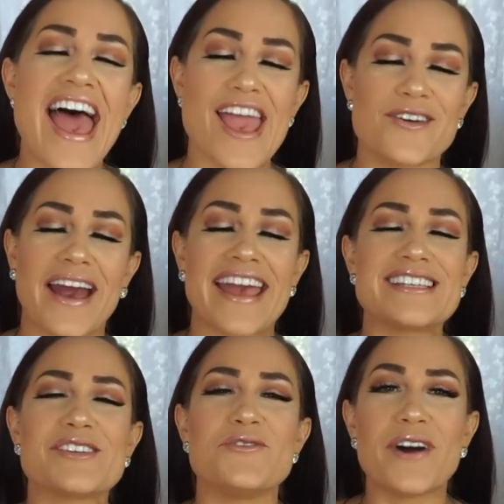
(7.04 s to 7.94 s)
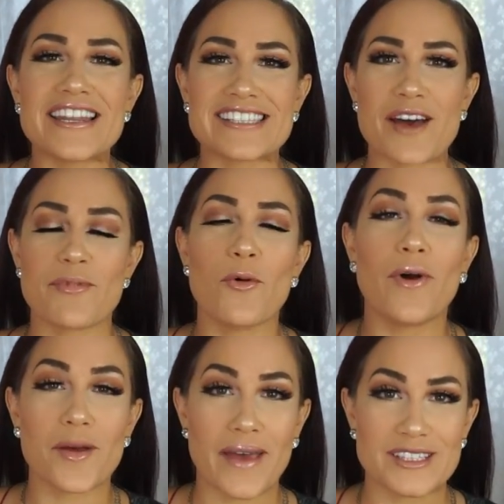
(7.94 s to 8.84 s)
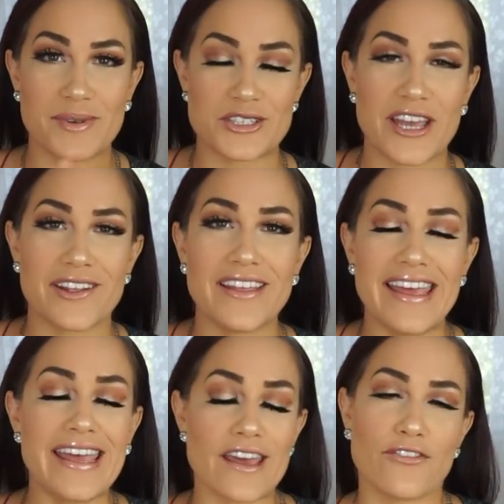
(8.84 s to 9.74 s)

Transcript: Hey you guys, what is up? Welcome back to my channel.